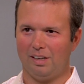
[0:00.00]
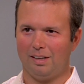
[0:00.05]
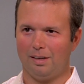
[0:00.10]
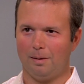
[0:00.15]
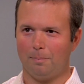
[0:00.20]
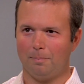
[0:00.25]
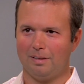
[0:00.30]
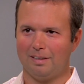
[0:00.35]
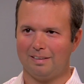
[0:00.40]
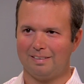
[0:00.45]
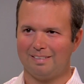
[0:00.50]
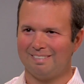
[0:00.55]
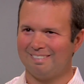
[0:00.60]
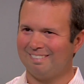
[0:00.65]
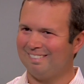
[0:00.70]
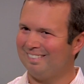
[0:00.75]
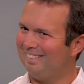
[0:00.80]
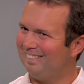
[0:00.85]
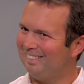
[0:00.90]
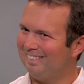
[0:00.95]
And I'm like,
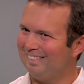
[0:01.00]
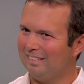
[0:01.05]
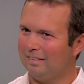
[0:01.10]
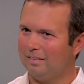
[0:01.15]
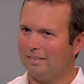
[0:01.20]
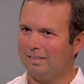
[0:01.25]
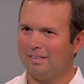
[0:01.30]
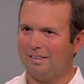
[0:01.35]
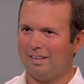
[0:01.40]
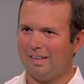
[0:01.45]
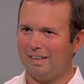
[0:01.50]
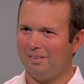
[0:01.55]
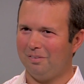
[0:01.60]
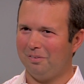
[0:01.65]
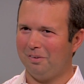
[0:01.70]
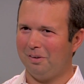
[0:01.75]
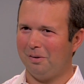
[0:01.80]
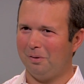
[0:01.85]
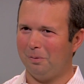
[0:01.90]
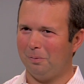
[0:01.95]
I don't
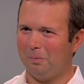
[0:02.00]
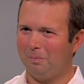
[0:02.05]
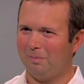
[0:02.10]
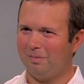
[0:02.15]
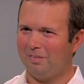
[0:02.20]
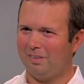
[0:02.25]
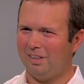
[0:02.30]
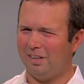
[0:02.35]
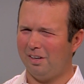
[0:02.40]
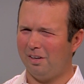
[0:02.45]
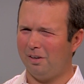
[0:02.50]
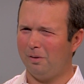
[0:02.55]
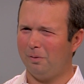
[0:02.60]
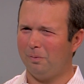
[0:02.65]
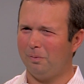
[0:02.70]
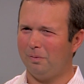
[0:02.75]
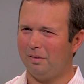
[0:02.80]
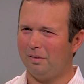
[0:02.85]
know, you know?